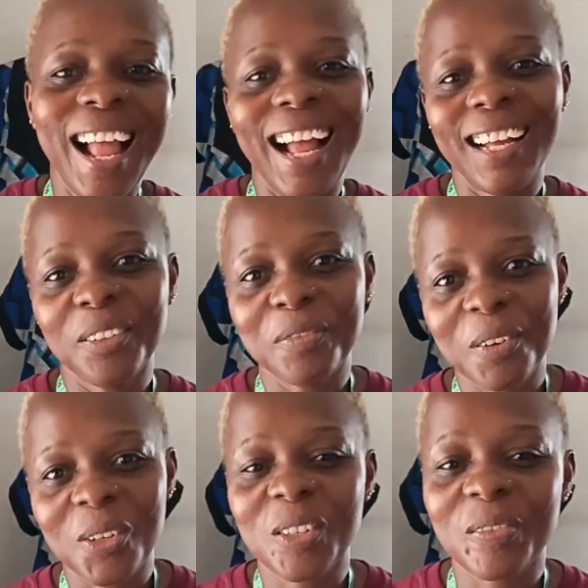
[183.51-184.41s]
and of
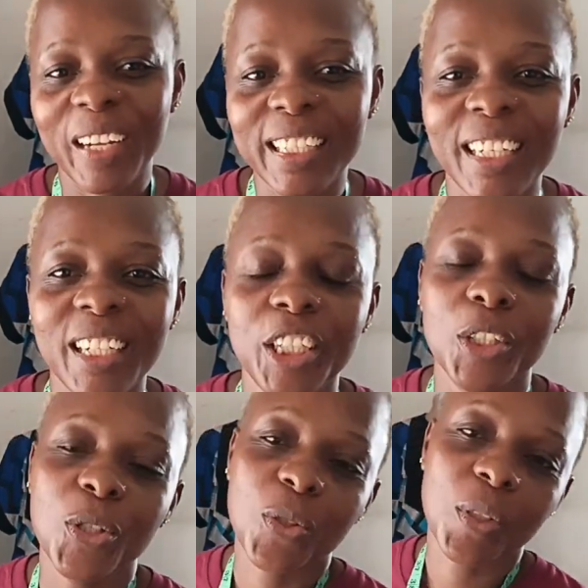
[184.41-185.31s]
course finally
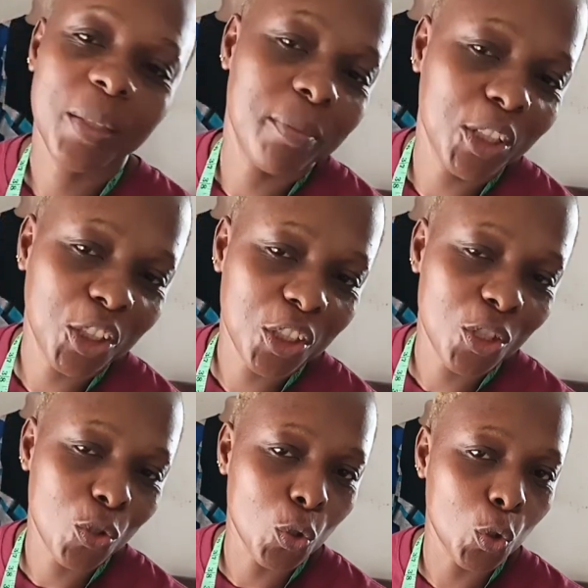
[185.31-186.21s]
your sewing
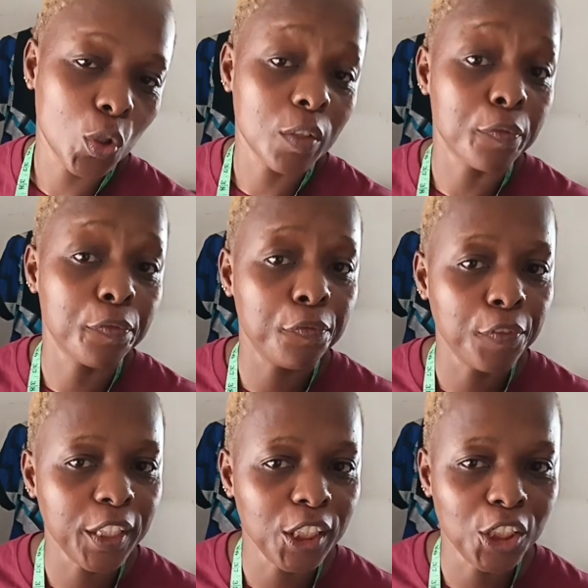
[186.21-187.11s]
machine to do the
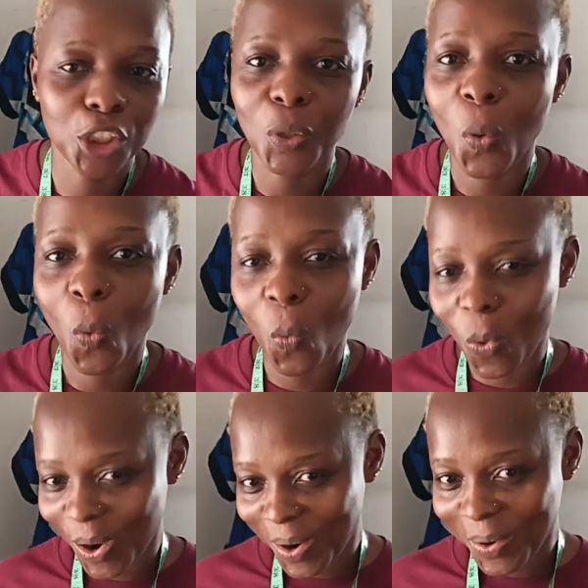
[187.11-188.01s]
finished work.